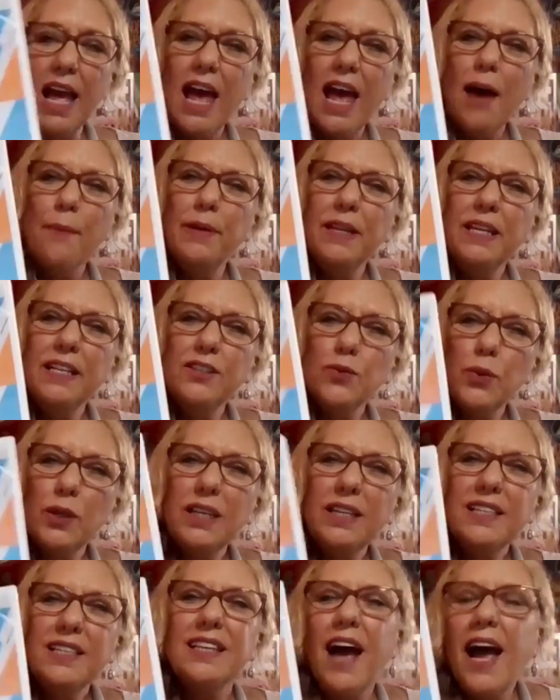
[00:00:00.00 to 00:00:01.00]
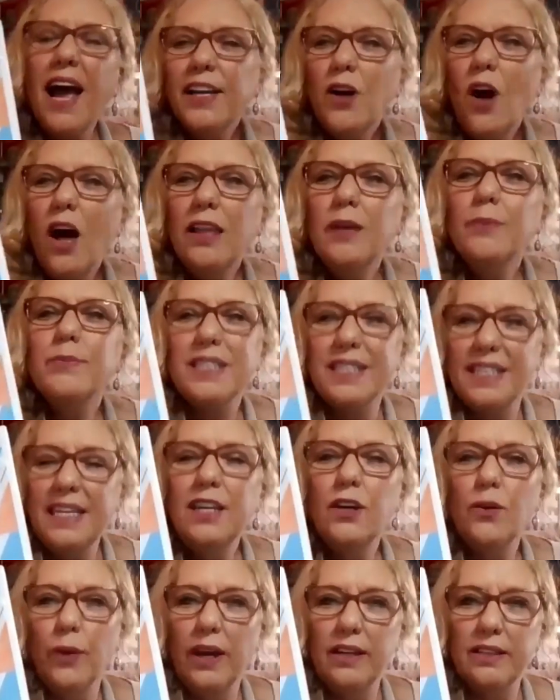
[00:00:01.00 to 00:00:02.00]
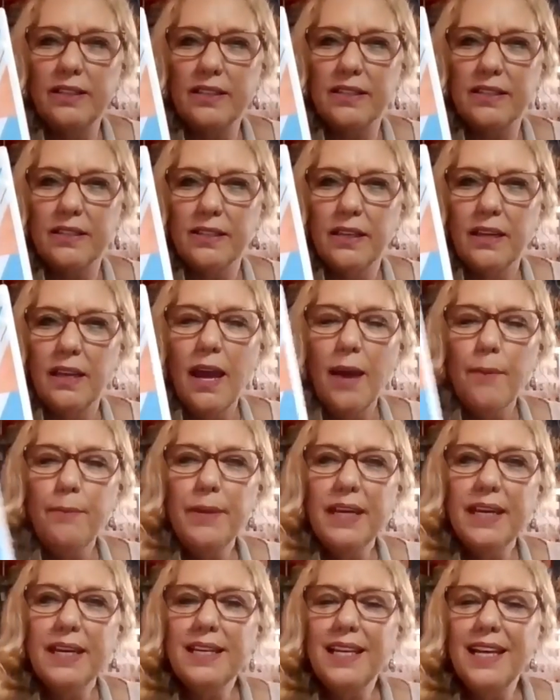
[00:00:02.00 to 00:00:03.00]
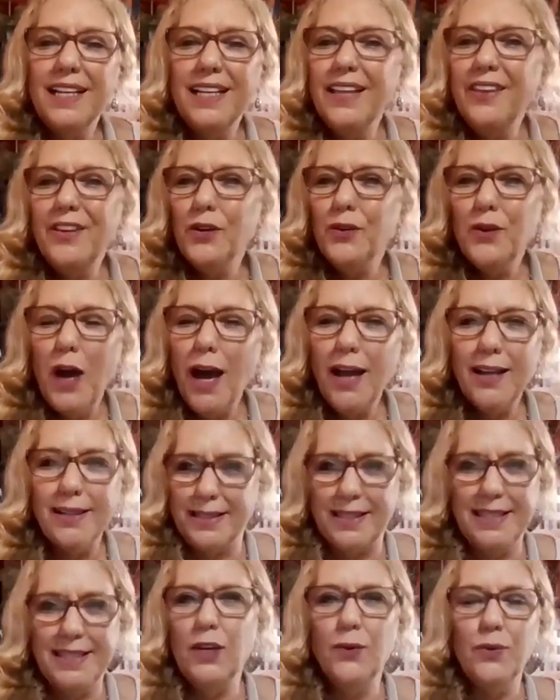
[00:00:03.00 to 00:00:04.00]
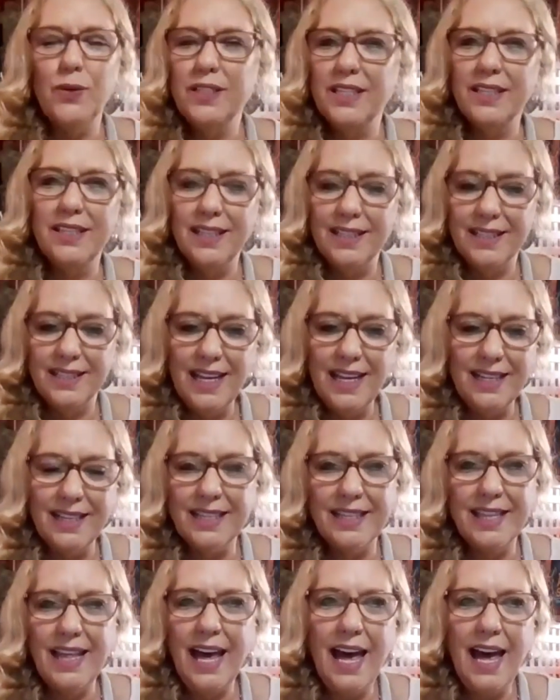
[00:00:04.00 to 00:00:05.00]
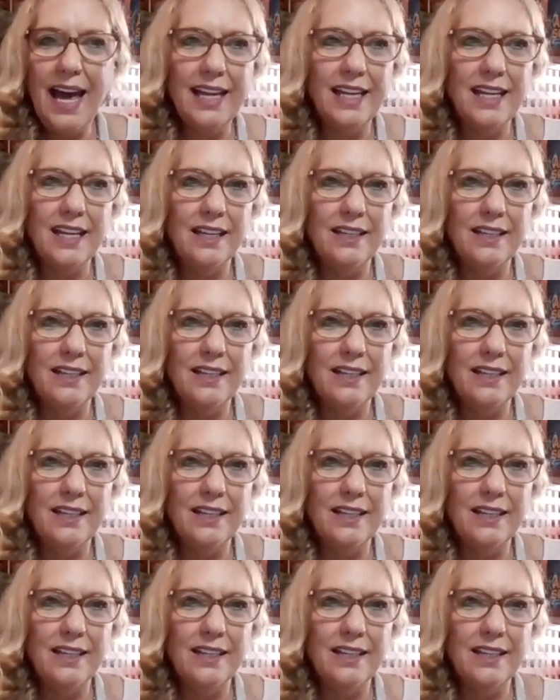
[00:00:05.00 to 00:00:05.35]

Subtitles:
But it's really, I call them secrets, and they're not secrets in the sense that